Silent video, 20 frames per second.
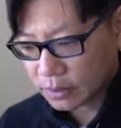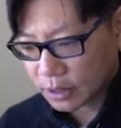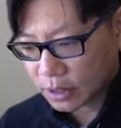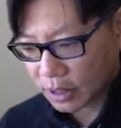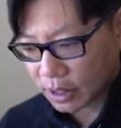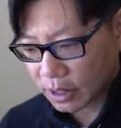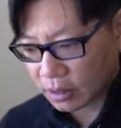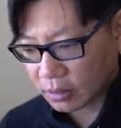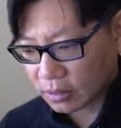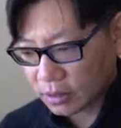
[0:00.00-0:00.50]

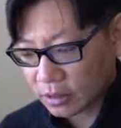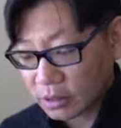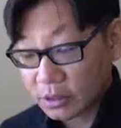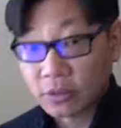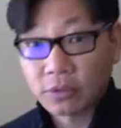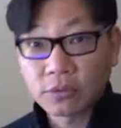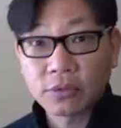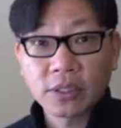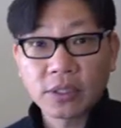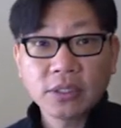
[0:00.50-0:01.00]
Yeah,
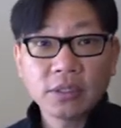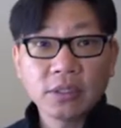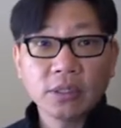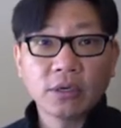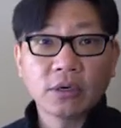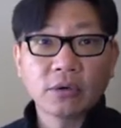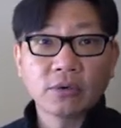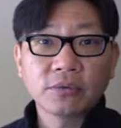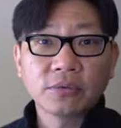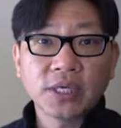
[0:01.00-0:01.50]
so you
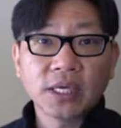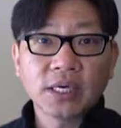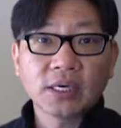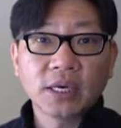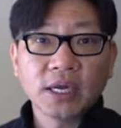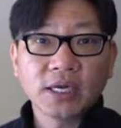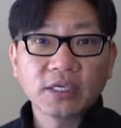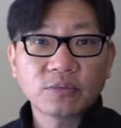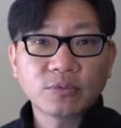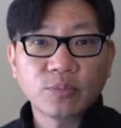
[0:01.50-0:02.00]
know, get a
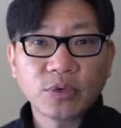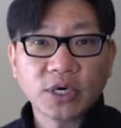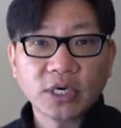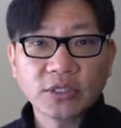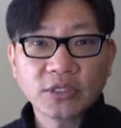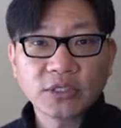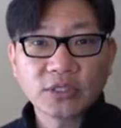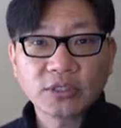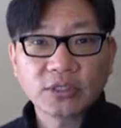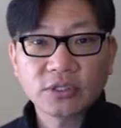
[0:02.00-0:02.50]
nice
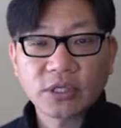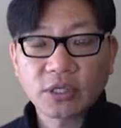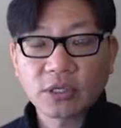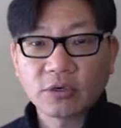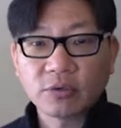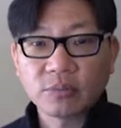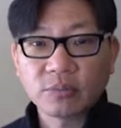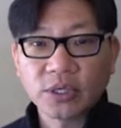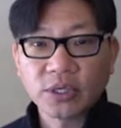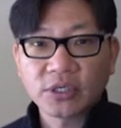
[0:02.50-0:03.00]
brush,
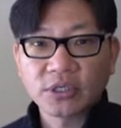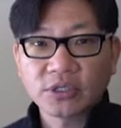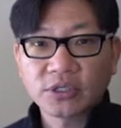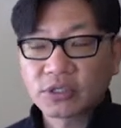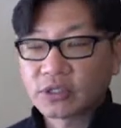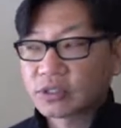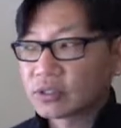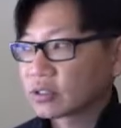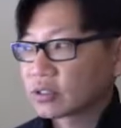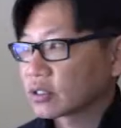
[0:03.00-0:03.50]
silicone
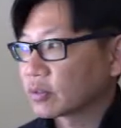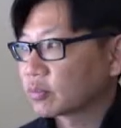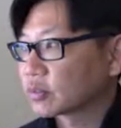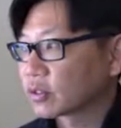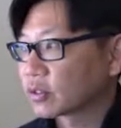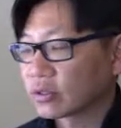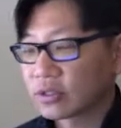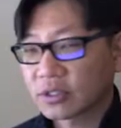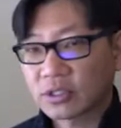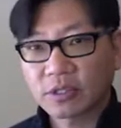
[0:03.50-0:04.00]
brush, some
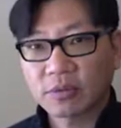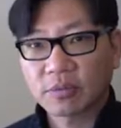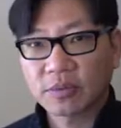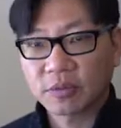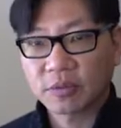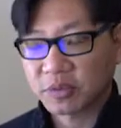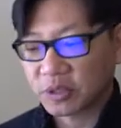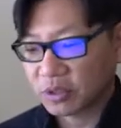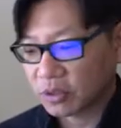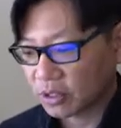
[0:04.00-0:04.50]
sort
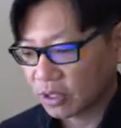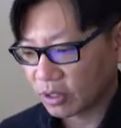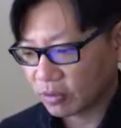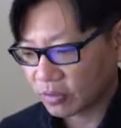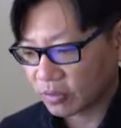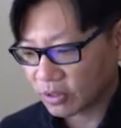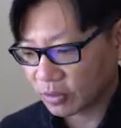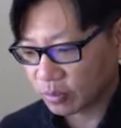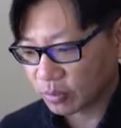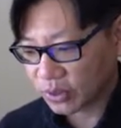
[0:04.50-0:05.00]
of thing
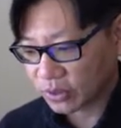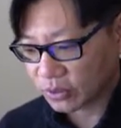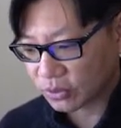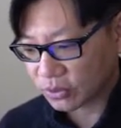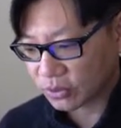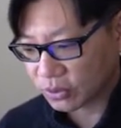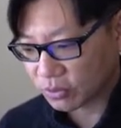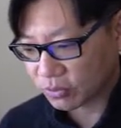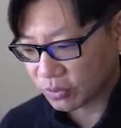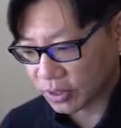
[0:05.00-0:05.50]
with some
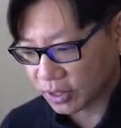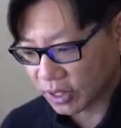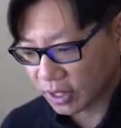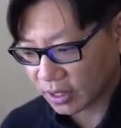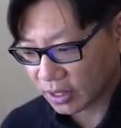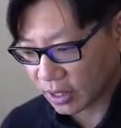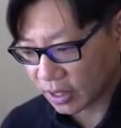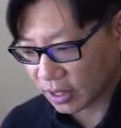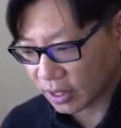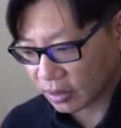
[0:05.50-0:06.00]
bristles to really
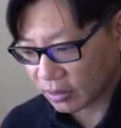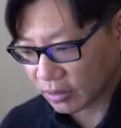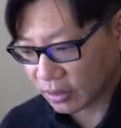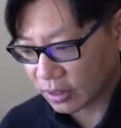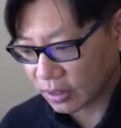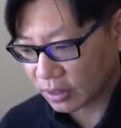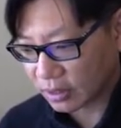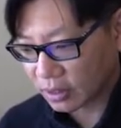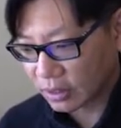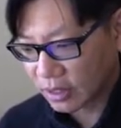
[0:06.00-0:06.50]
get that out
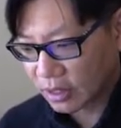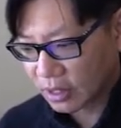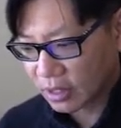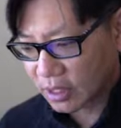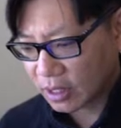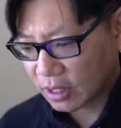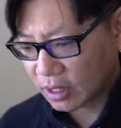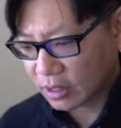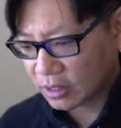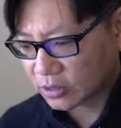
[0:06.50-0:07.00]
there.
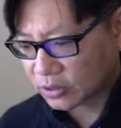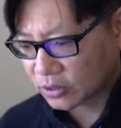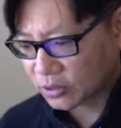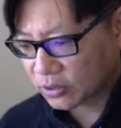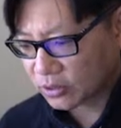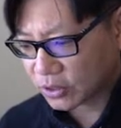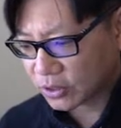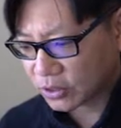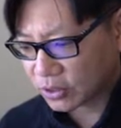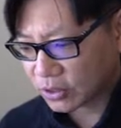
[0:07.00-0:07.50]
It's
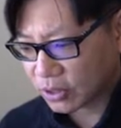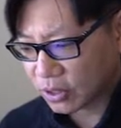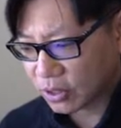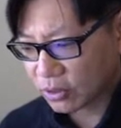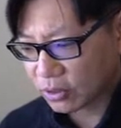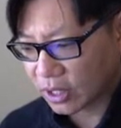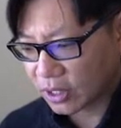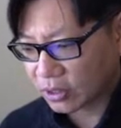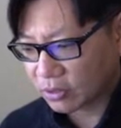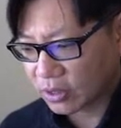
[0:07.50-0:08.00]
interesting to
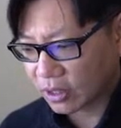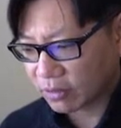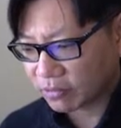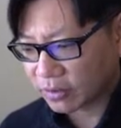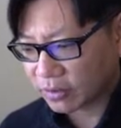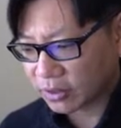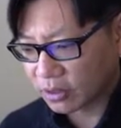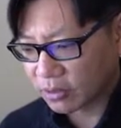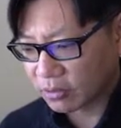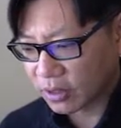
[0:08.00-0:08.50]
know that you
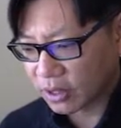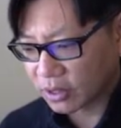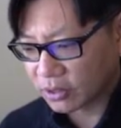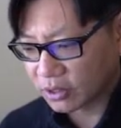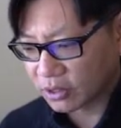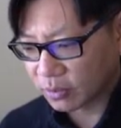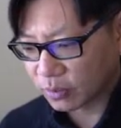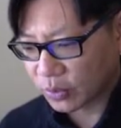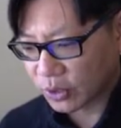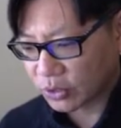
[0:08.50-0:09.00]
definitely don't want
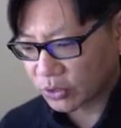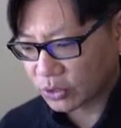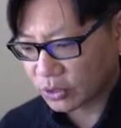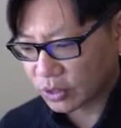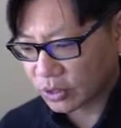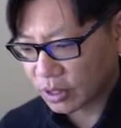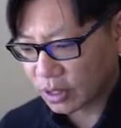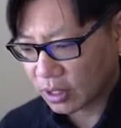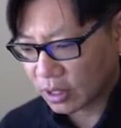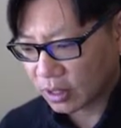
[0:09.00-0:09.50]
to
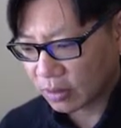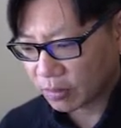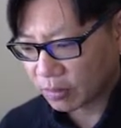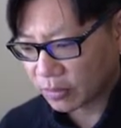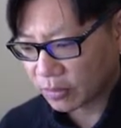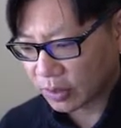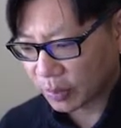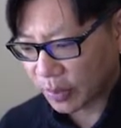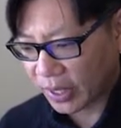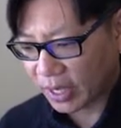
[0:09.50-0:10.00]
submerge
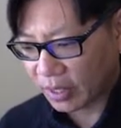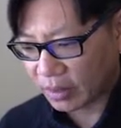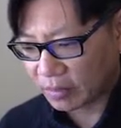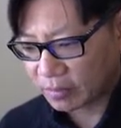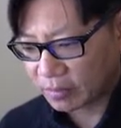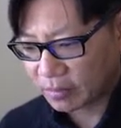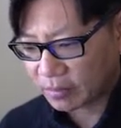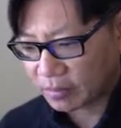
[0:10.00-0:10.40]
the pan,